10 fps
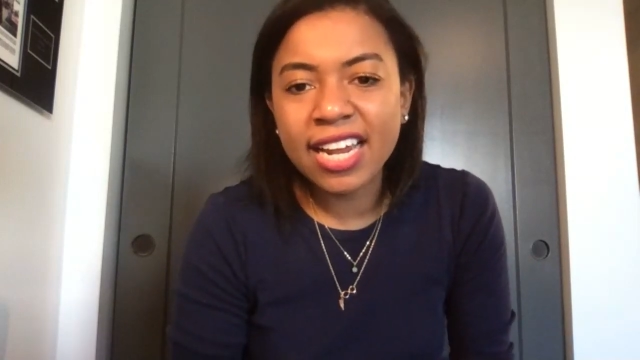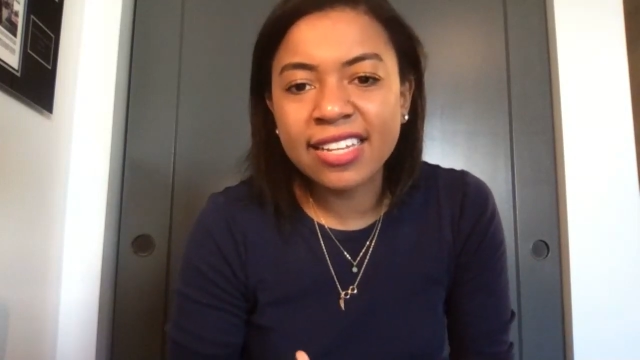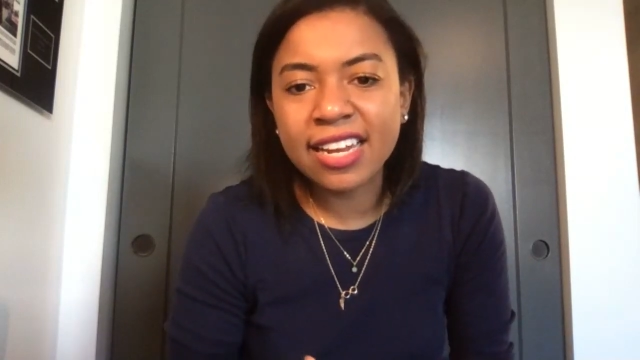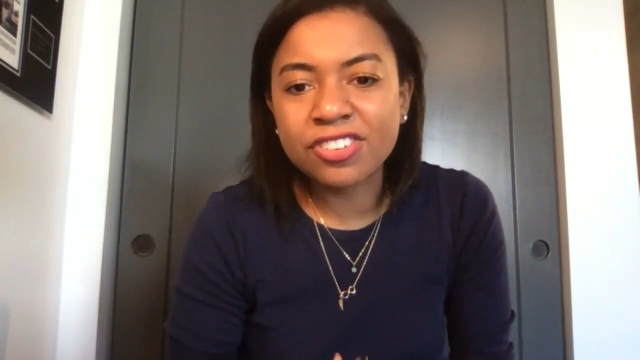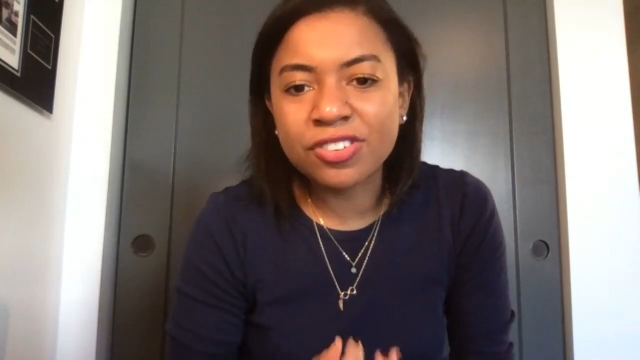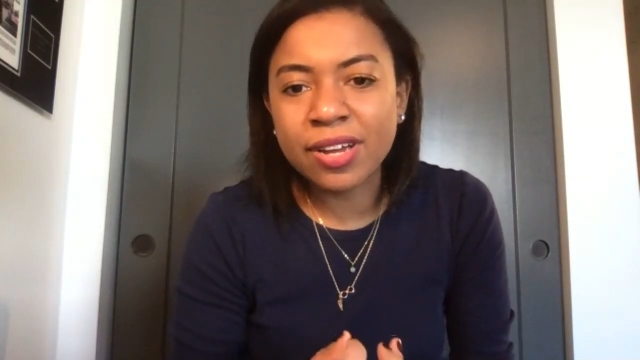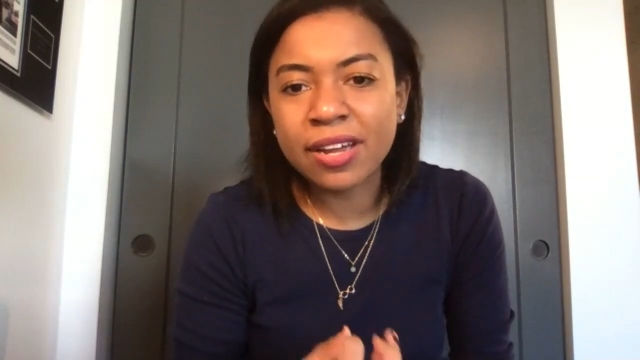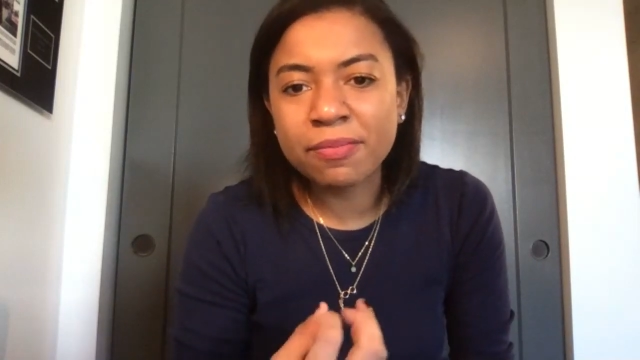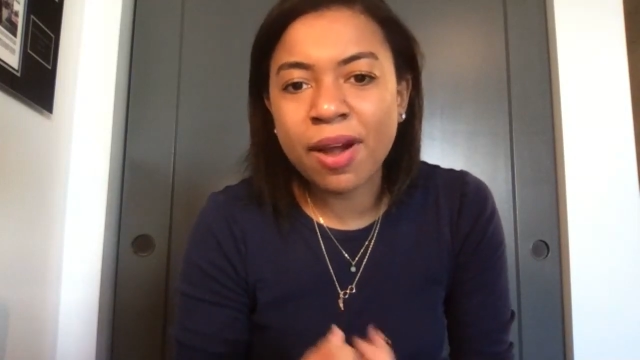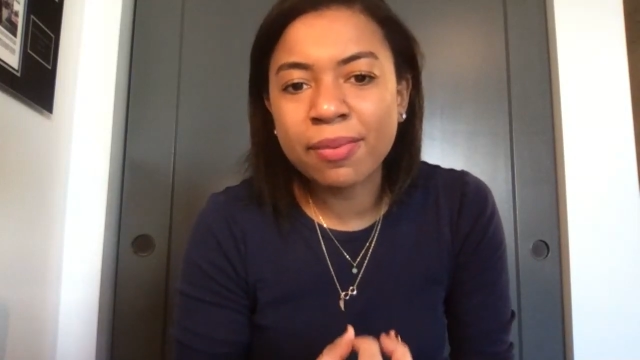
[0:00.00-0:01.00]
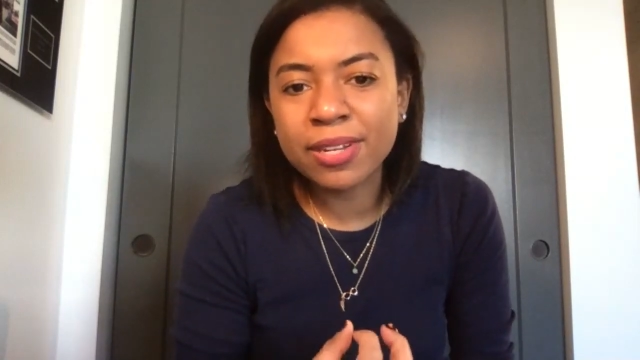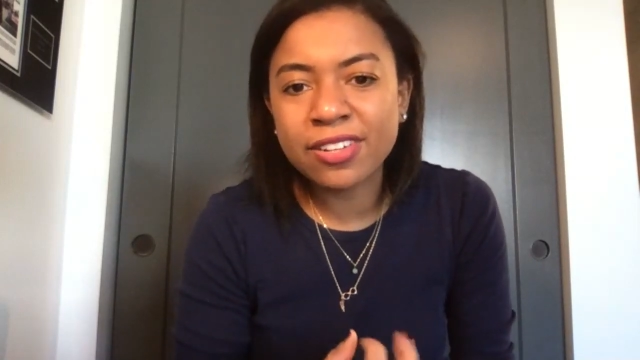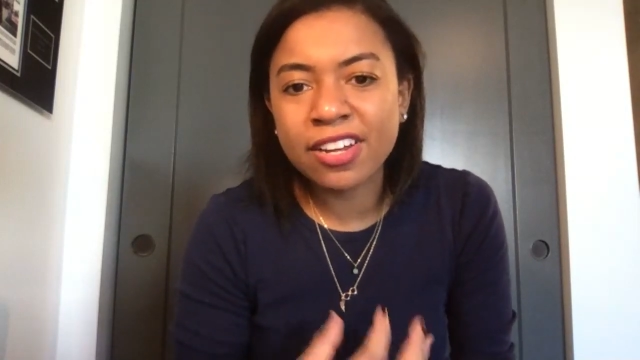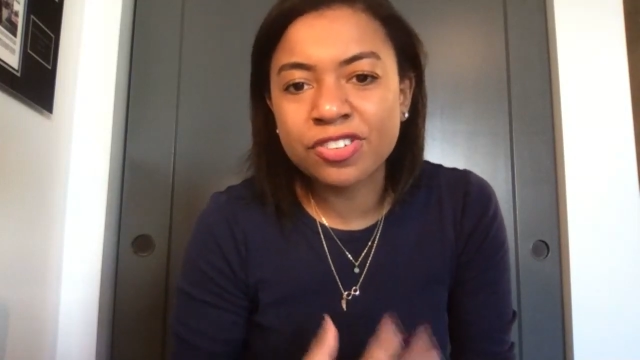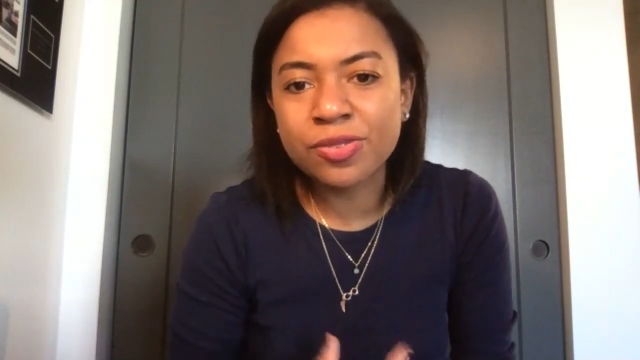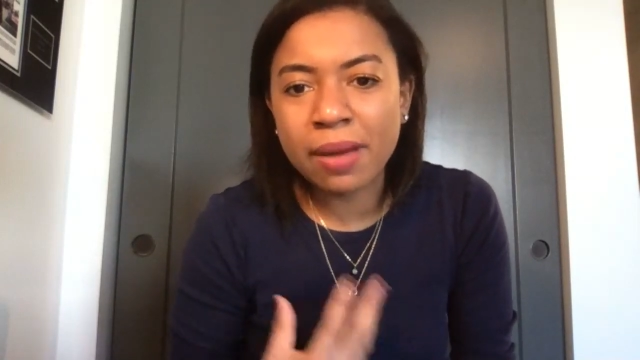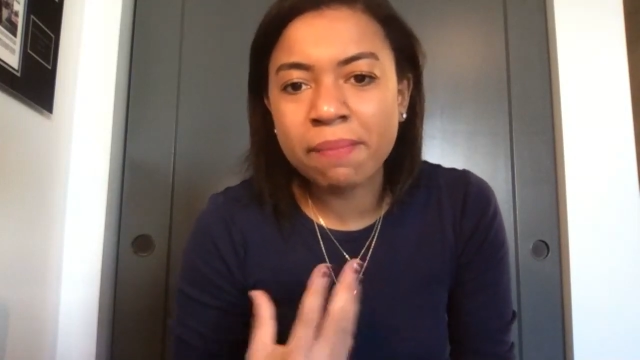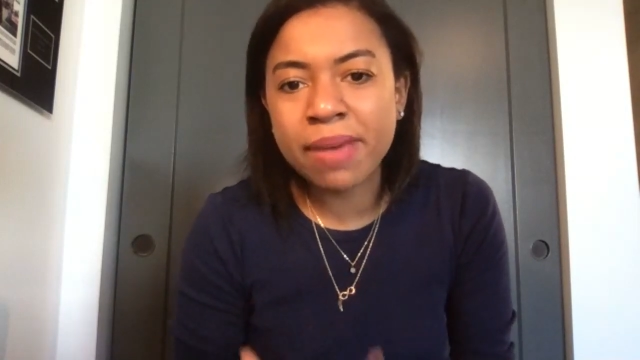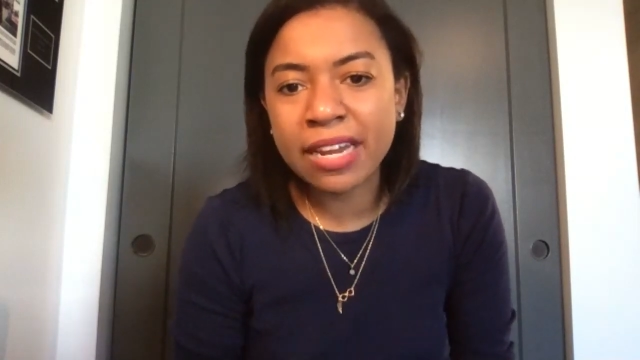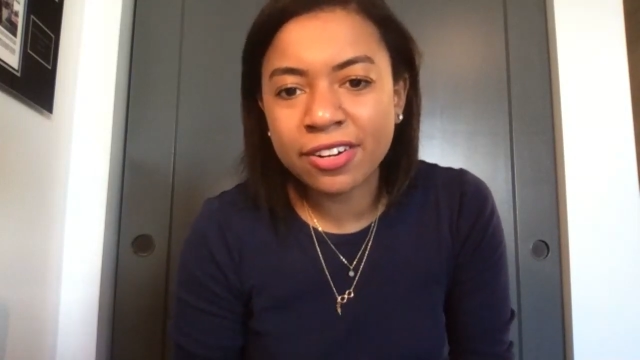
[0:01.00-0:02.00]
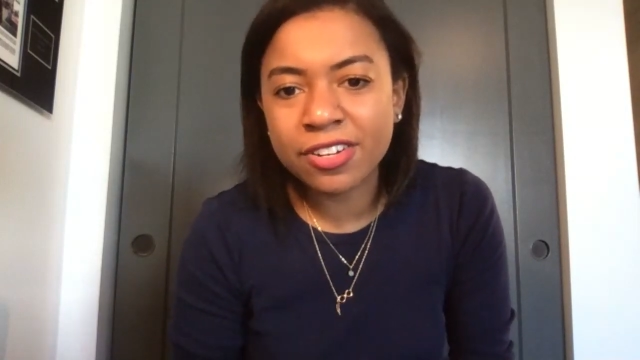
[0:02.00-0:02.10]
And then you probably saw as you got better,